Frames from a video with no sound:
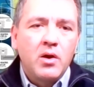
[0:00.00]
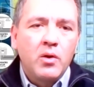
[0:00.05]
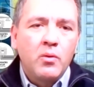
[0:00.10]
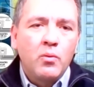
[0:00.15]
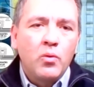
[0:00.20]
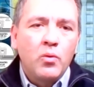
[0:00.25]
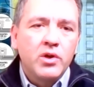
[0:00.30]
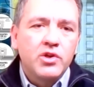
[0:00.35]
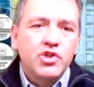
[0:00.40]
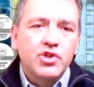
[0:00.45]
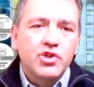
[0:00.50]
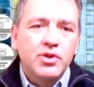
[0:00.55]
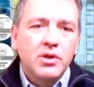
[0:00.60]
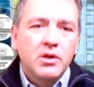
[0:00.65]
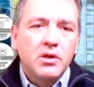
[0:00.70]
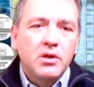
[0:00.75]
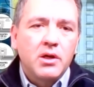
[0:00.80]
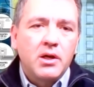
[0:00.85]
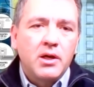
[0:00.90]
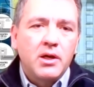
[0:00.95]
in which
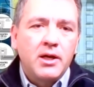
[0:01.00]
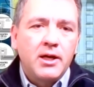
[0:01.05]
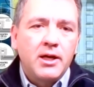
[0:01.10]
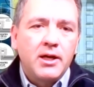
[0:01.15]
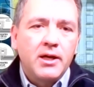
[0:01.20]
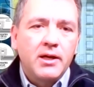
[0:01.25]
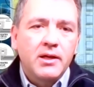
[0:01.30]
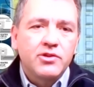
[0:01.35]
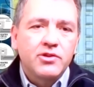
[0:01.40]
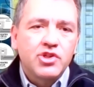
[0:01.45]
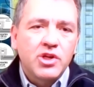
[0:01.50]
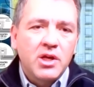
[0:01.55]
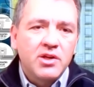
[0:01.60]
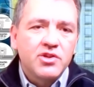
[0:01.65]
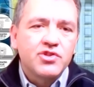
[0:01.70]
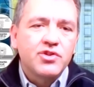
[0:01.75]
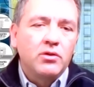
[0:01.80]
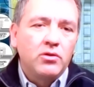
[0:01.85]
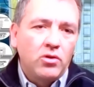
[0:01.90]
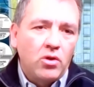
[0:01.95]
uh, it
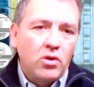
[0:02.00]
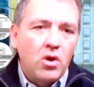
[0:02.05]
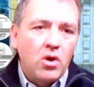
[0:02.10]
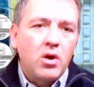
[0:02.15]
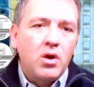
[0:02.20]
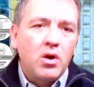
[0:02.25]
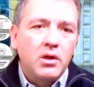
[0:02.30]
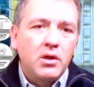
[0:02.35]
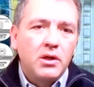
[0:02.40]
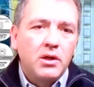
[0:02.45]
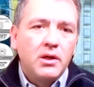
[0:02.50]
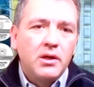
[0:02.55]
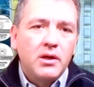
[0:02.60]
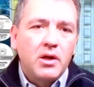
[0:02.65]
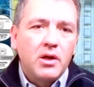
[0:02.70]
changed the law